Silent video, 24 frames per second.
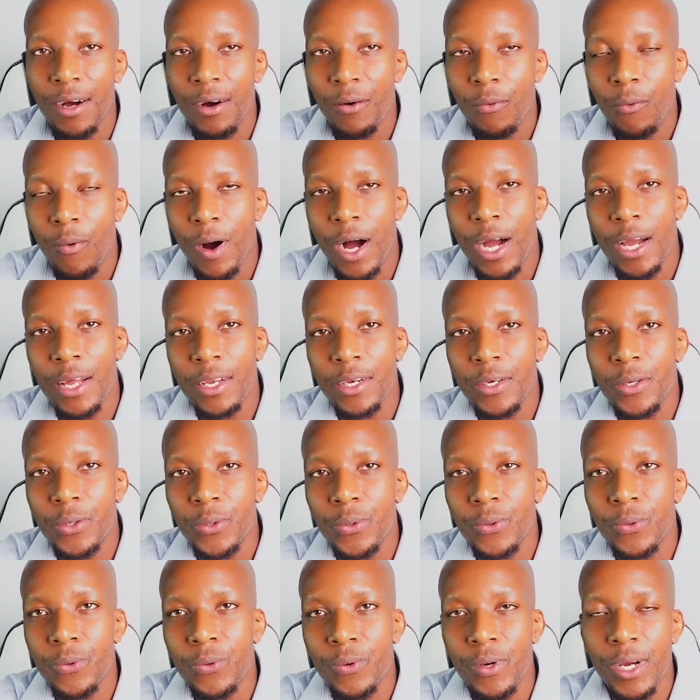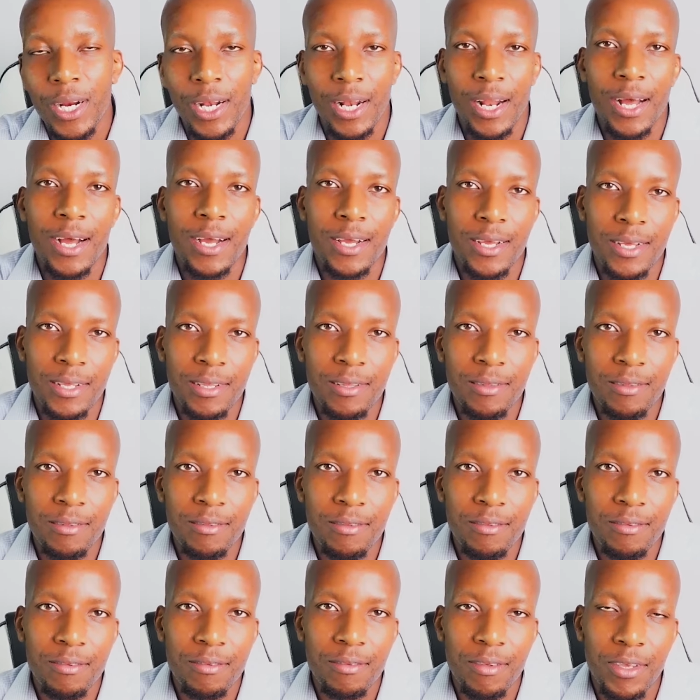Why do
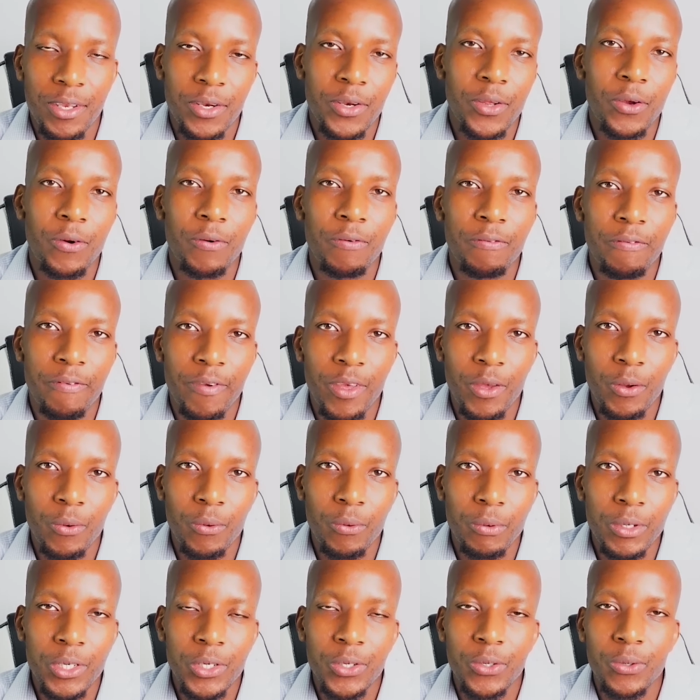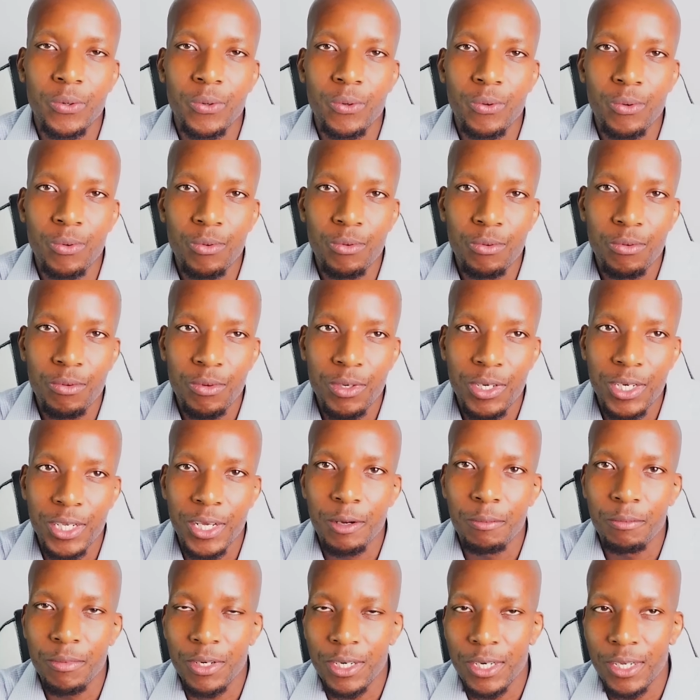clients, in your view, choose
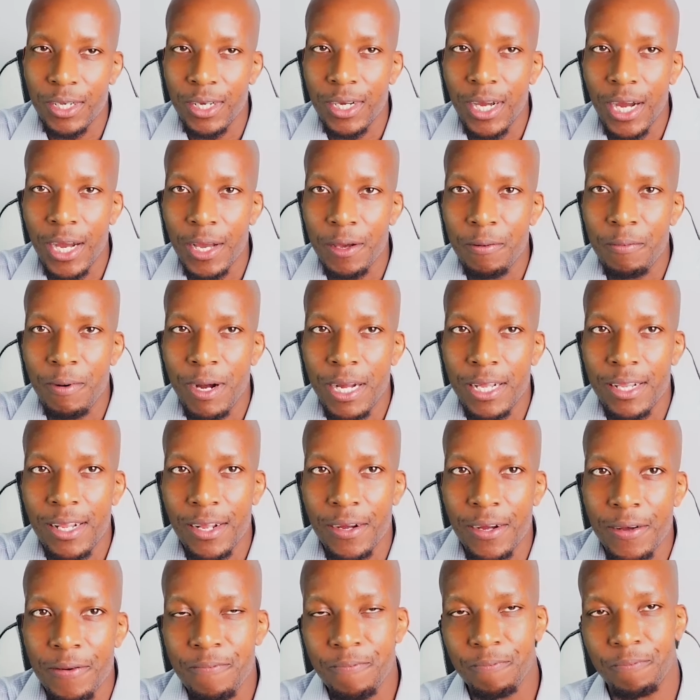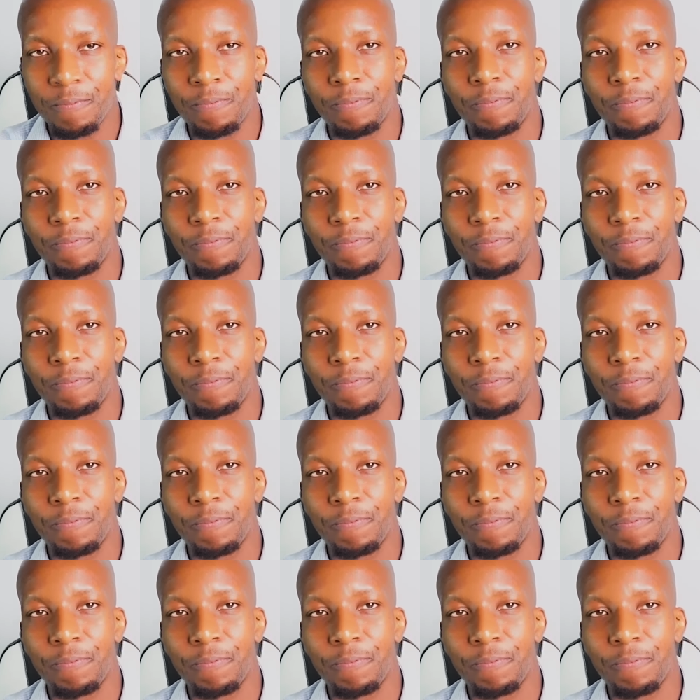DMT Kai Batla?